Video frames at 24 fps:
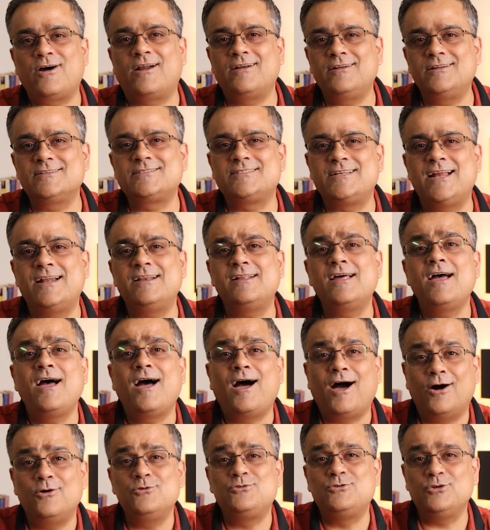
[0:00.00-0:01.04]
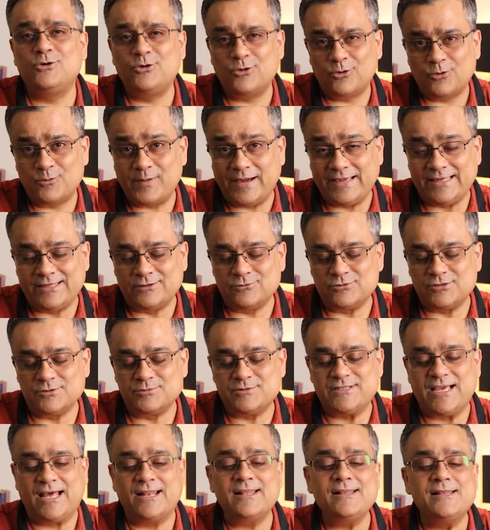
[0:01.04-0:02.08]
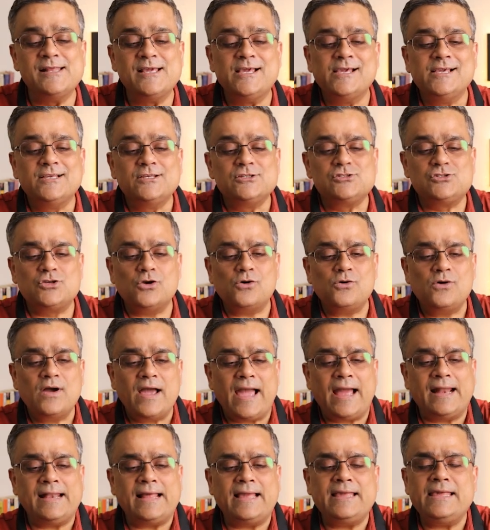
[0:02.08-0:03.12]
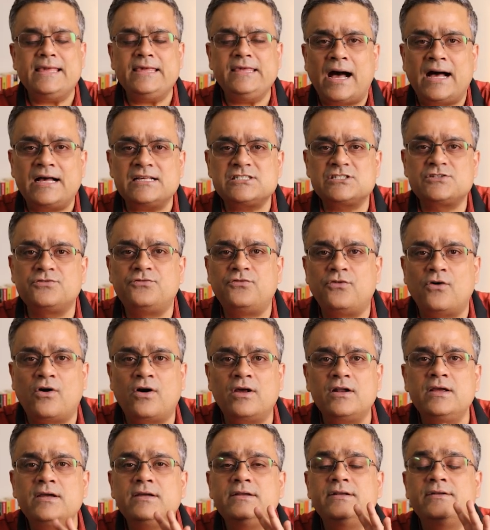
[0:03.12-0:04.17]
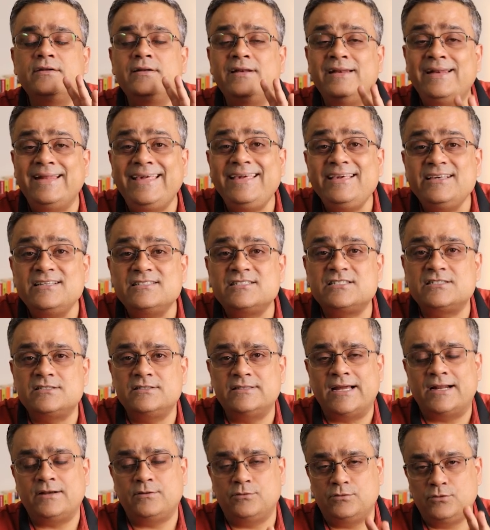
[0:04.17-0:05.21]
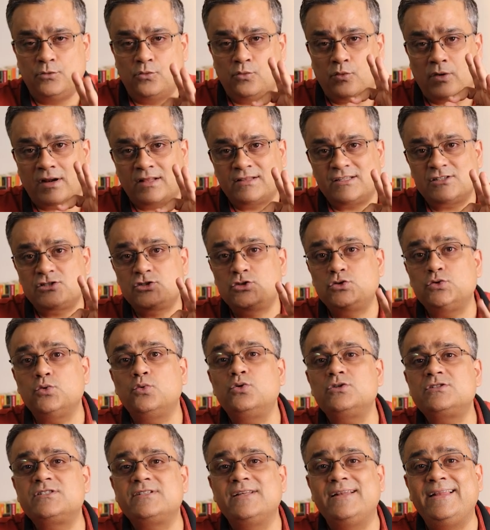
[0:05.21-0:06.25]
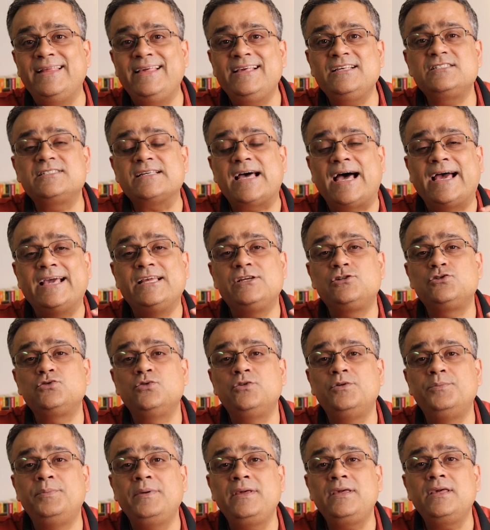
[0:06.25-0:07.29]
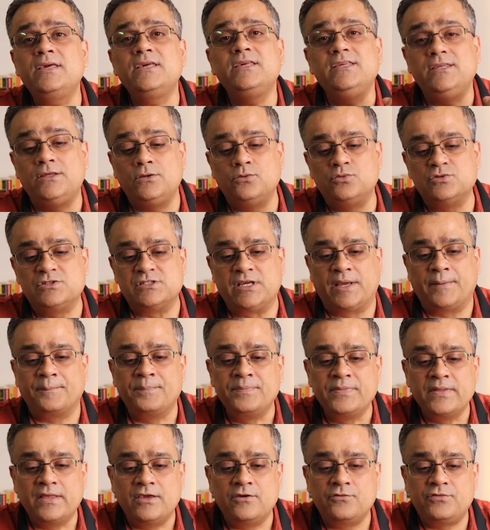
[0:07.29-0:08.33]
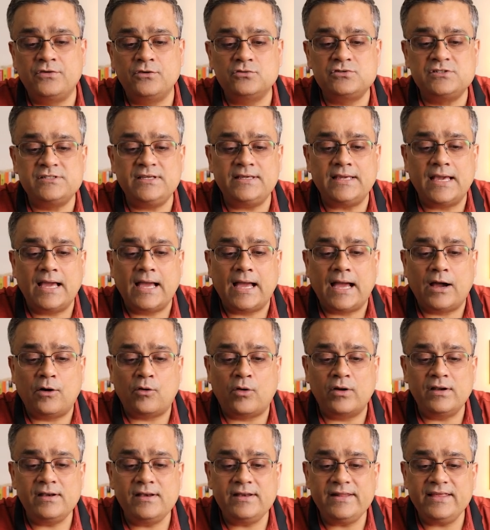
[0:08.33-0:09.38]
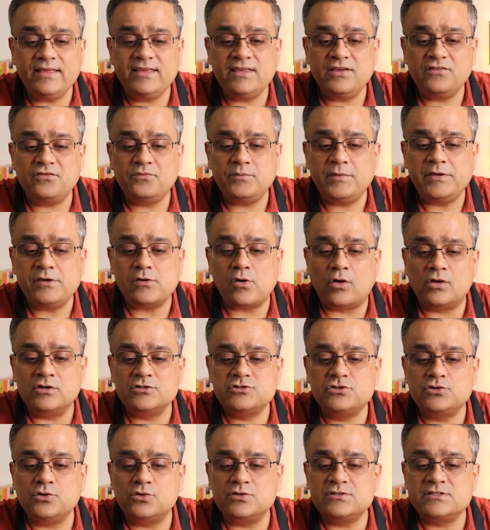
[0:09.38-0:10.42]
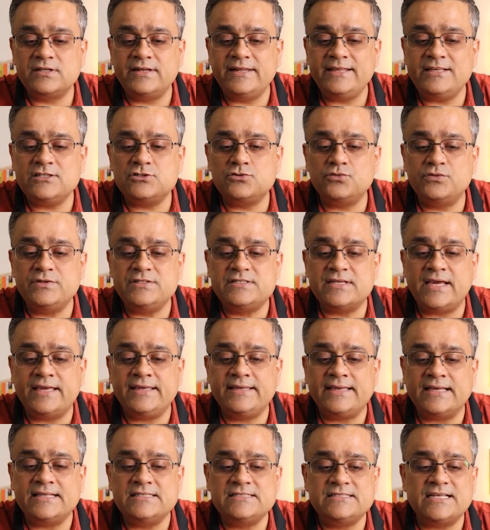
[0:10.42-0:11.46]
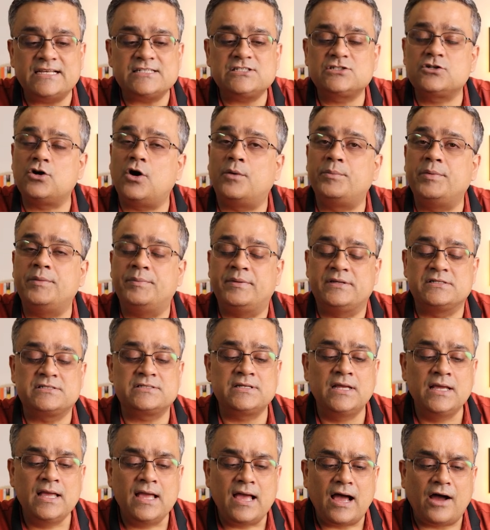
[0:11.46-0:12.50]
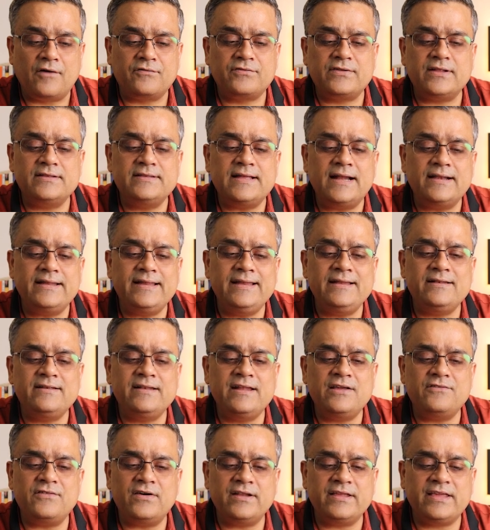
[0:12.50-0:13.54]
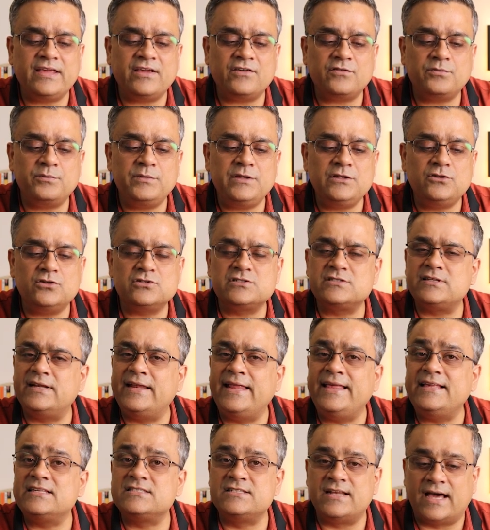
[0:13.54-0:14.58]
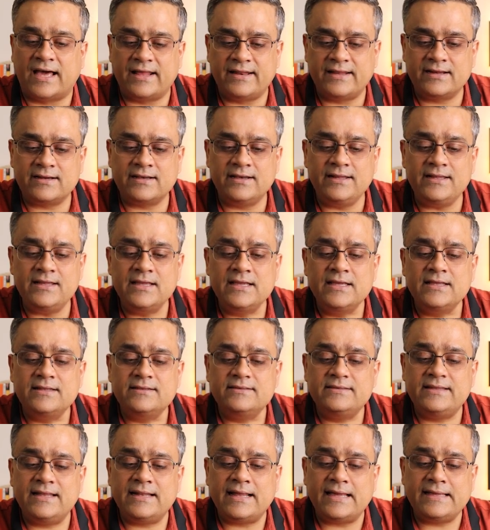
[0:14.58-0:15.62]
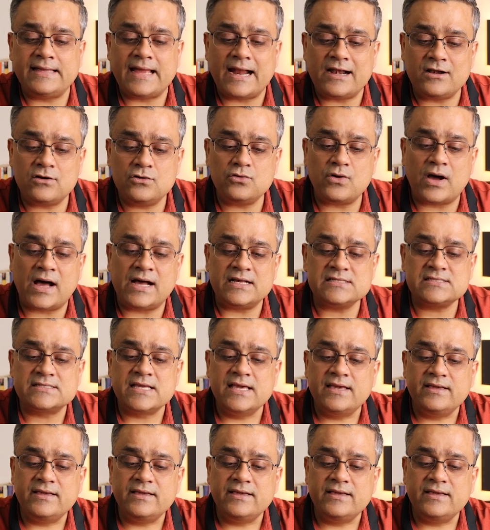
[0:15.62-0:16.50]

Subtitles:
understand how to grow my YouTube channel. So, and I asked for links, that what are the source links I should be using. If you see, only give me all source links which I can just copy paste. After that, it never gave me those links directly. Then I had to ask,